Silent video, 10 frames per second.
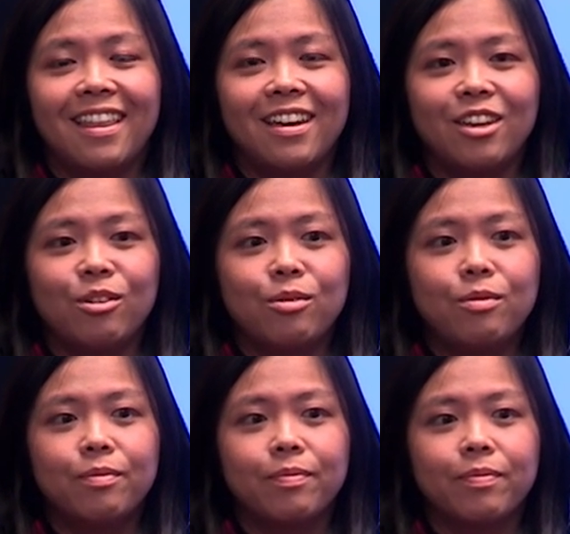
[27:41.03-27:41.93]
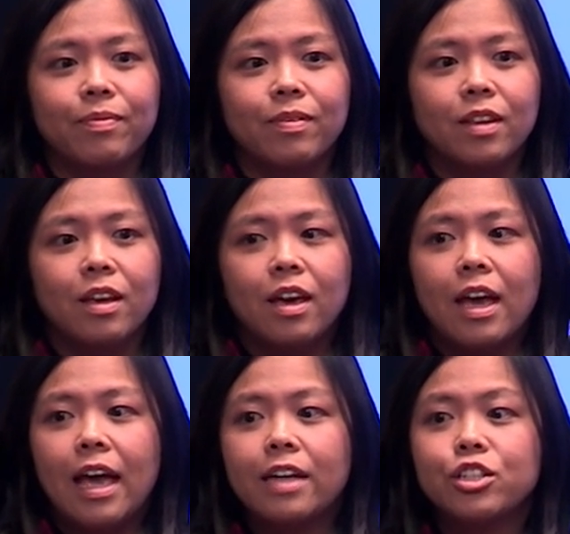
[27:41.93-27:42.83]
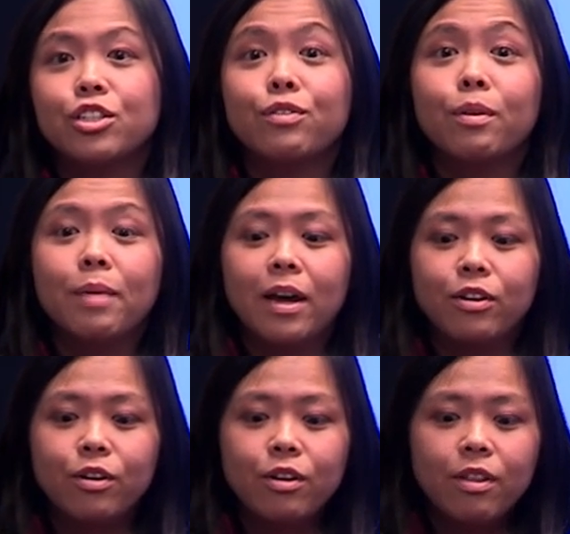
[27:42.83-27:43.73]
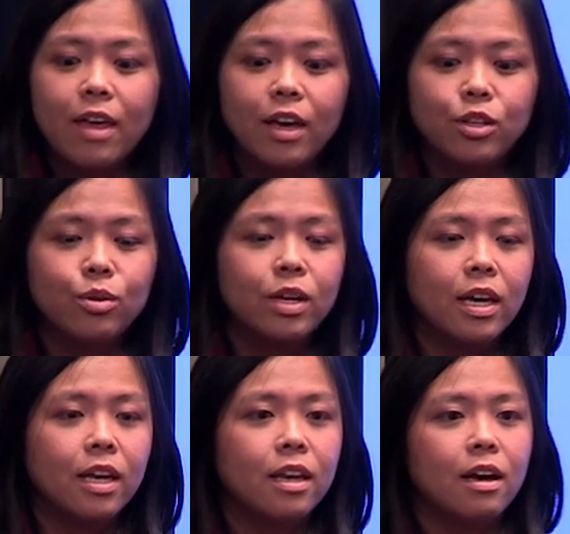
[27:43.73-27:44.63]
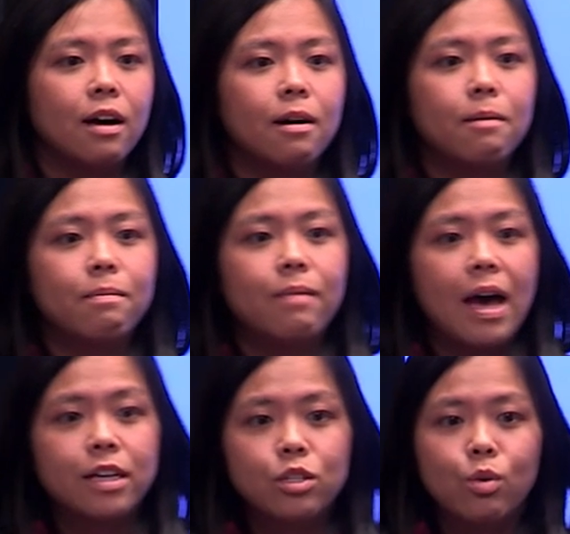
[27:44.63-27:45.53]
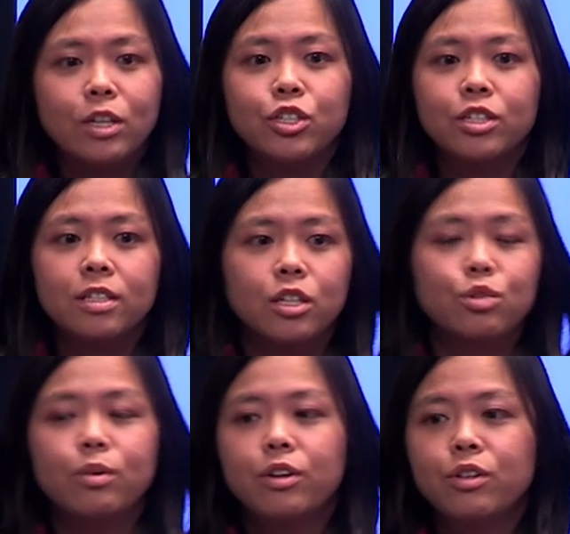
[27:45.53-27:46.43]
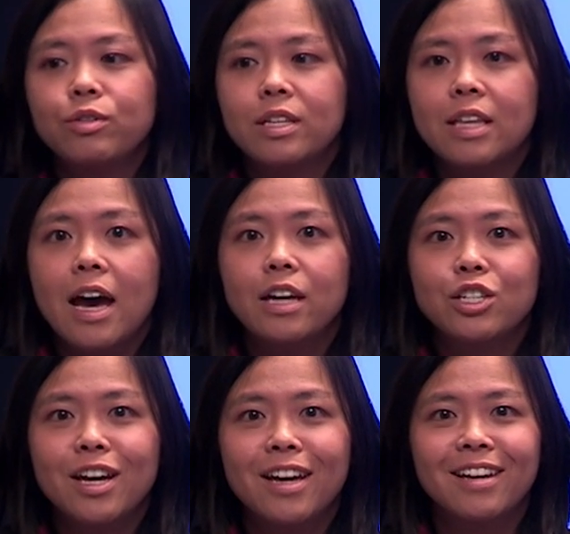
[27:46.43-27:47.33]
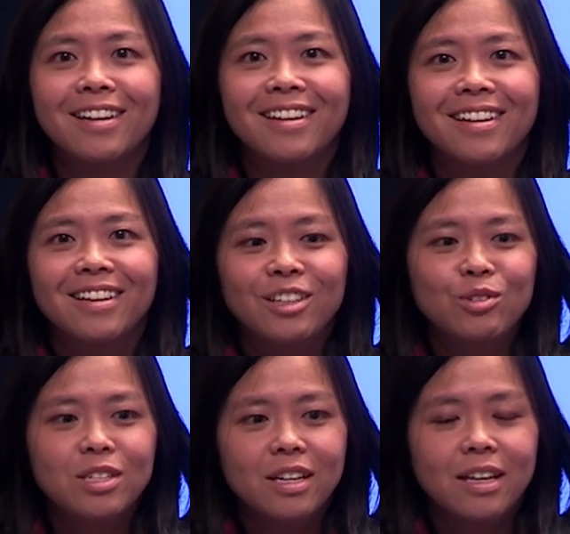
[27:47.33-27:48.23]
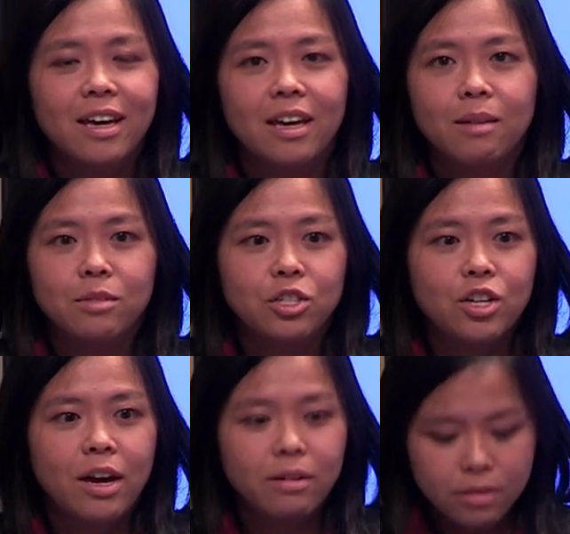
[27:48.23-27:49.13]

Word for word: Thank you. And just a reminder that you can um, ask questions on Twitter using the hashtag UCLAMDChat.